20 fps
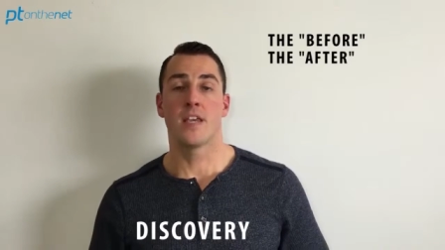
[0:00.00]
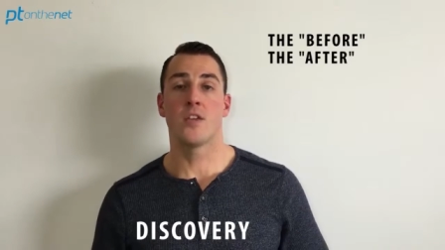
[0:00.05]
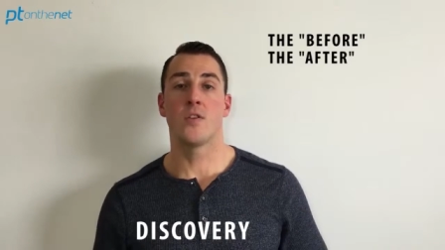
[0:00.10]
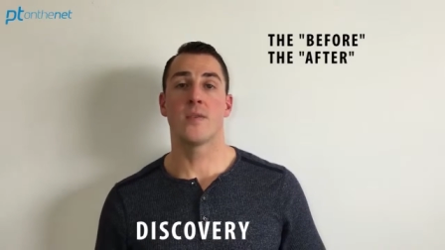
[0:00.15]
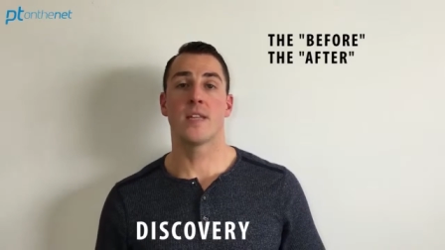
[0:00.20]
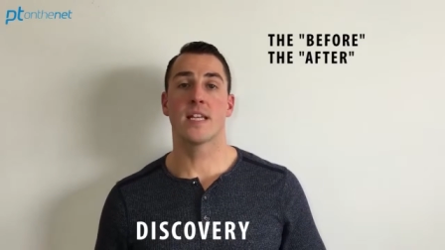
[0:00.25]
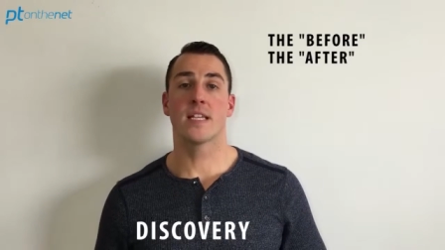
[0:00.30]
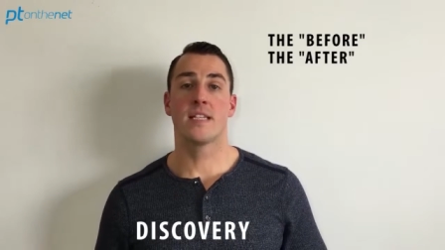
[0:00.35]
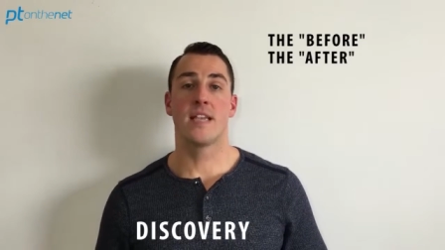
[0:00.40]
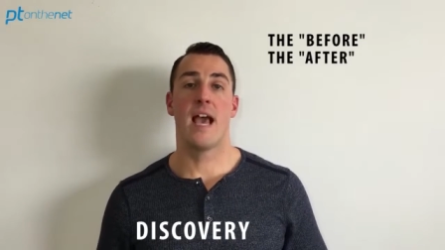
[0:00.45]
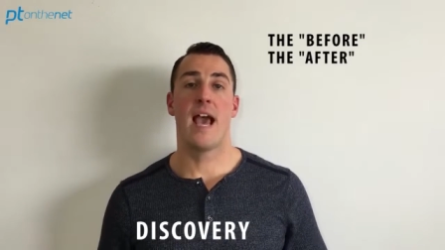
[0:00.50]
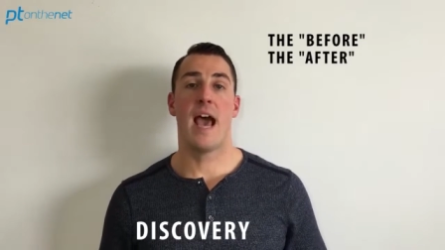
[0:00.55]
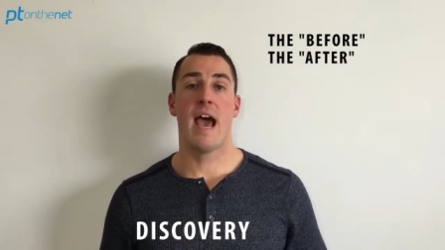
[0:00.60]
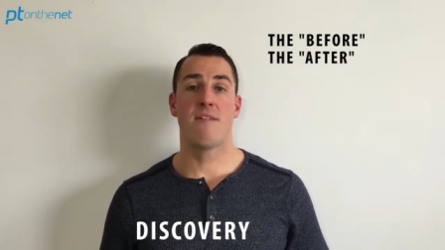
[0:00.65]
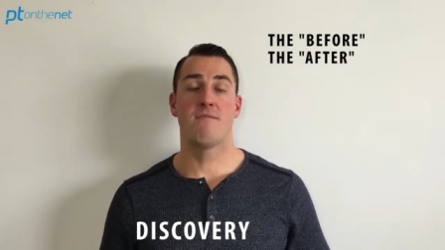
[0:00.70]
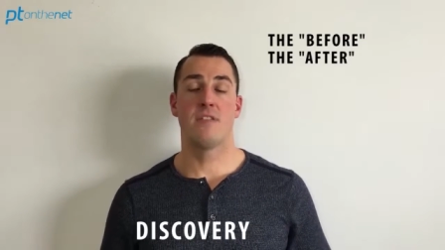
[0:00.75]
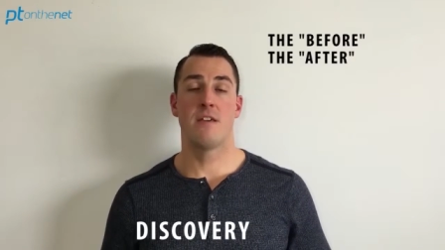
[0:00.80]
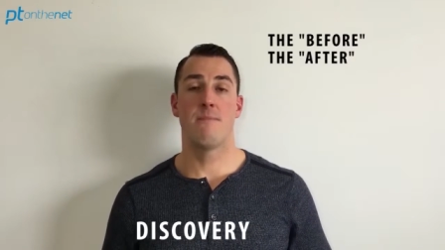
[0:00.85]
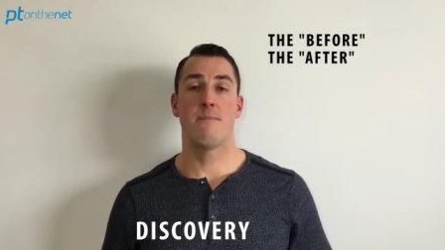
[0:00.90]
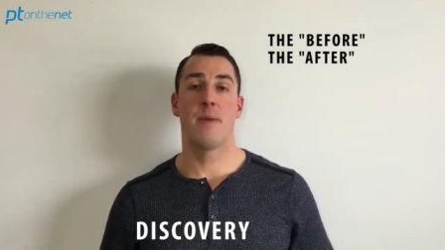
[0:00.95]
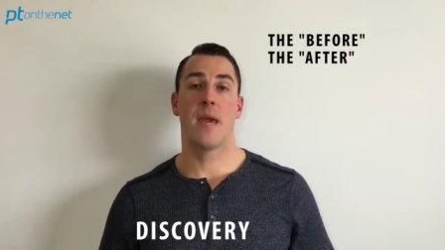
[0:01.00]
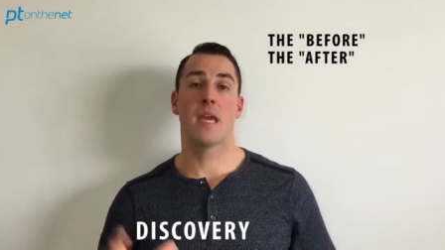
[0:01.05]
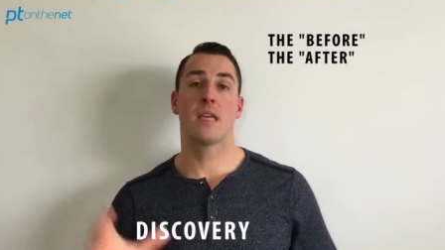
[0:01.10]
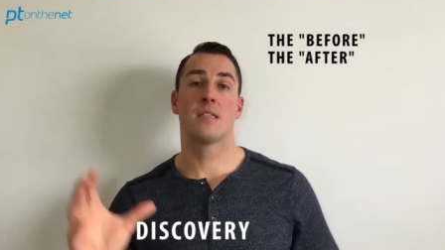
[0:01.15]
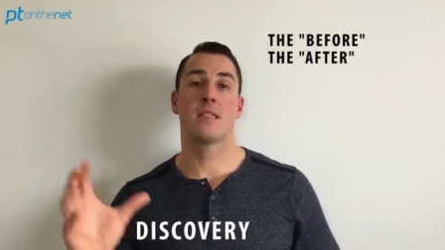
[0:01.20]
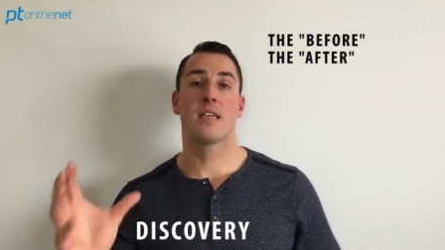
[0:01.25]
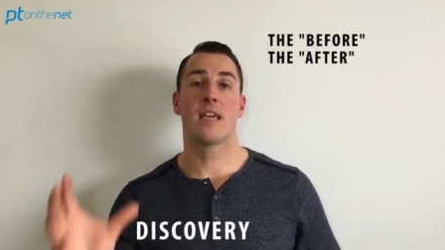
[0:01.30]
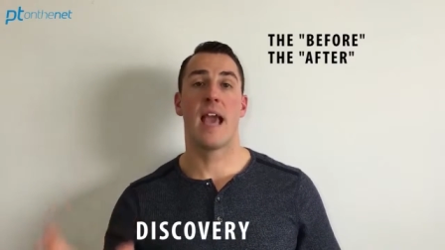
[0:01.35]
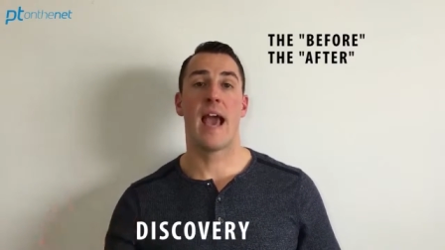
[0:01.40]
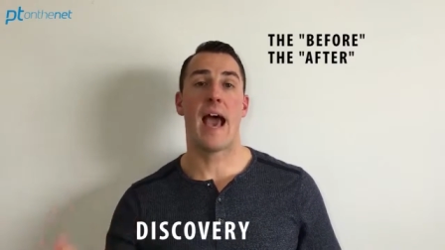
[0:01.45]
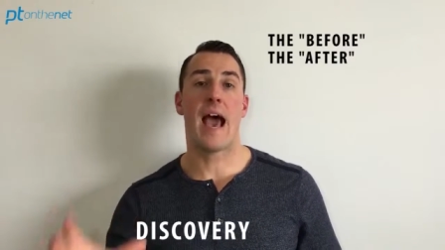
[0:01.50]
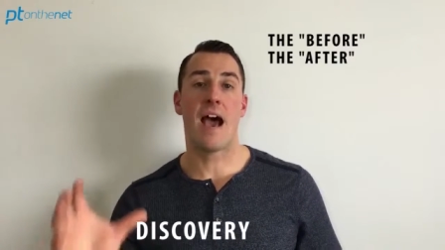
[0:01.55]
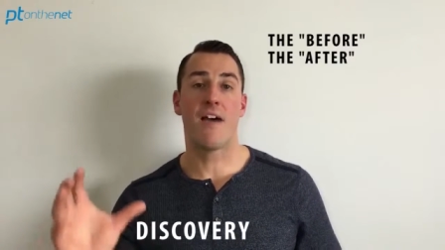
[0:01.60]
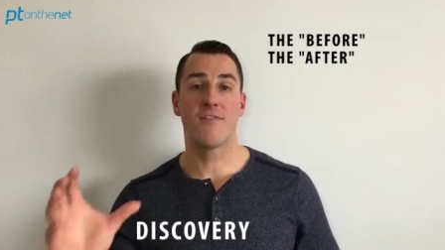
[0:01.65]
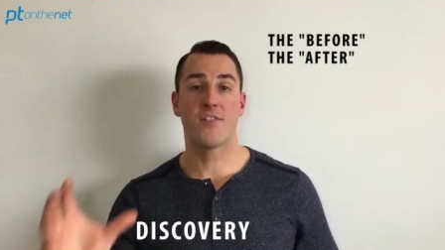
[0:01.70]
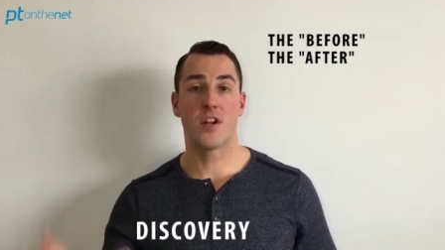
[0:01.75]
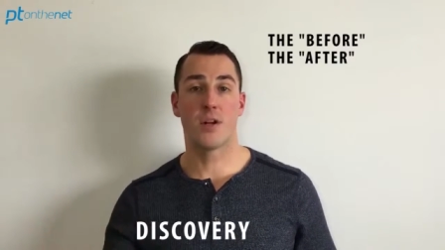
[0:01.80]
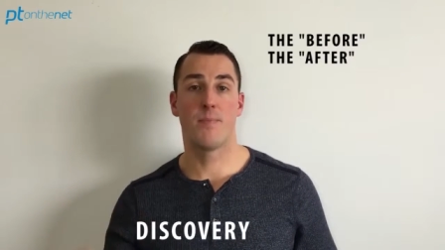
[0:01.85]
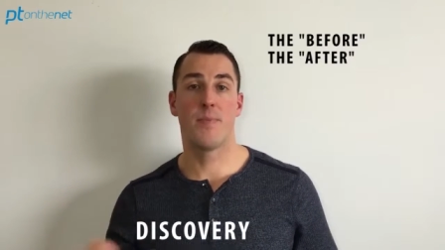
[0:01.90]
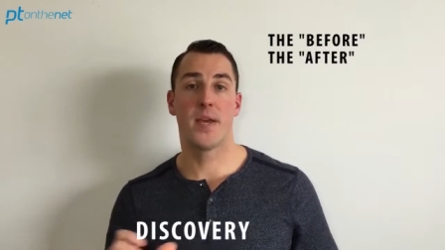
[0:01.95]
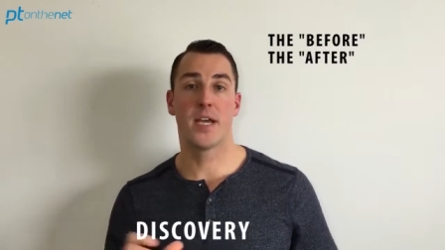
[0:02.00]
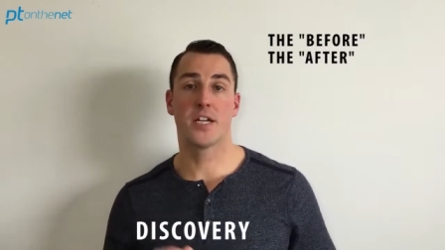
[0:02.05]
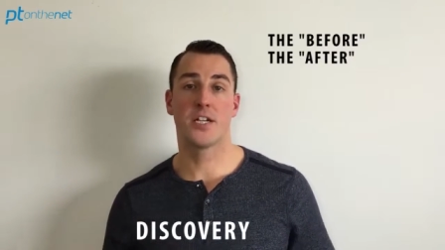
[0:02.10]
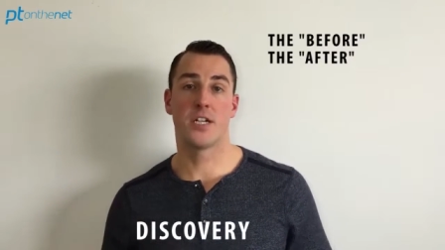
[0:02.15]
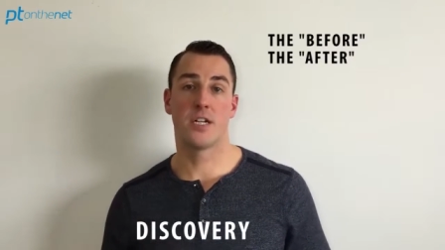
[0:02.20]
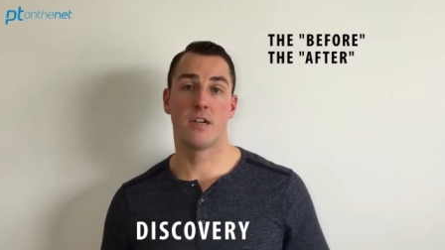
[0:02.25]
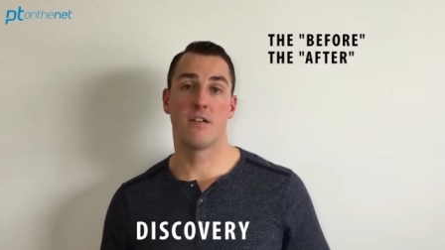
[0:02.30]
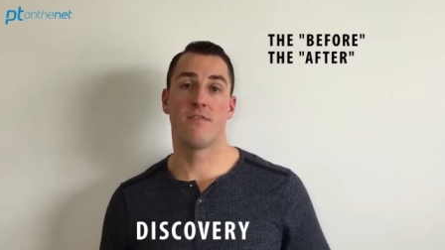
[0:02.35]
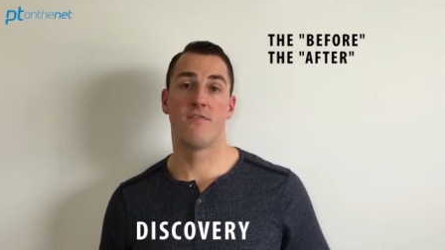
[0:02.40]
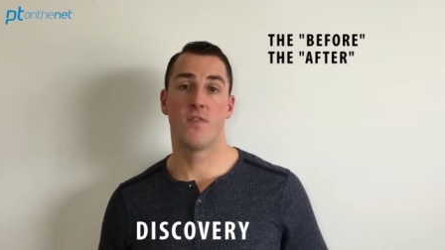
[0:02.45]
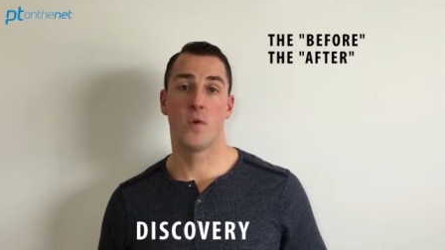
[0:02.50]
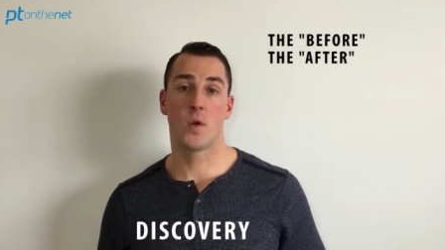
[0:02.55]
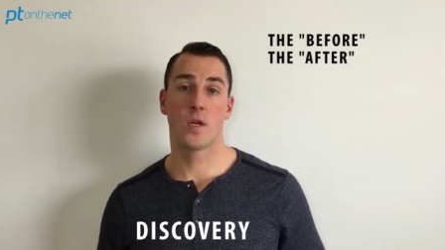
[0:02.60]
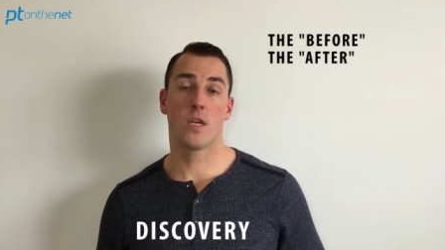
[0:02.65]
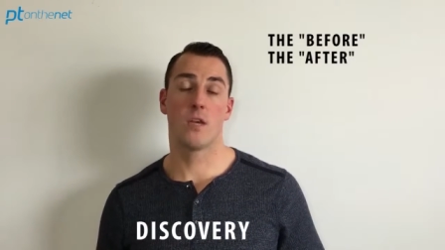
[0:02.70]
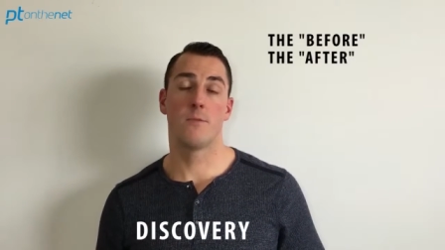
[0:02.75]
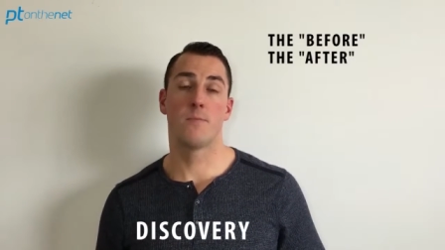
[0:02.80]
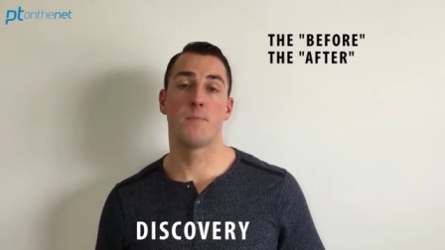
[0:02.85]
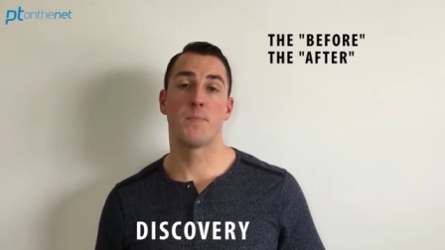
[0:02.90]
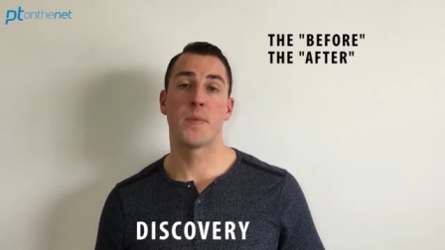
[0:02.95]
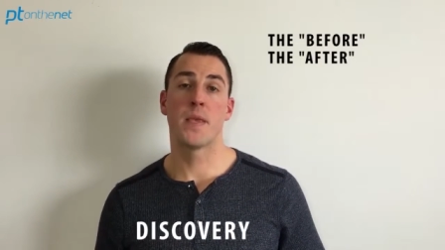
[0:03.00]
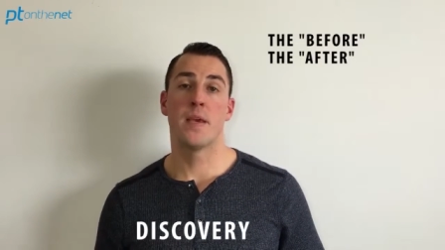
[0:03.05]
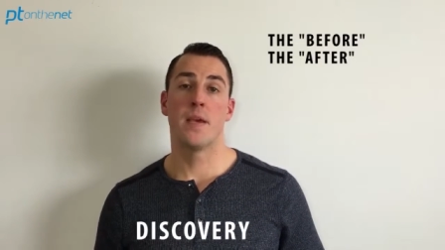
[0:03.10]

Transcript: You need to have them paint the after picture for you.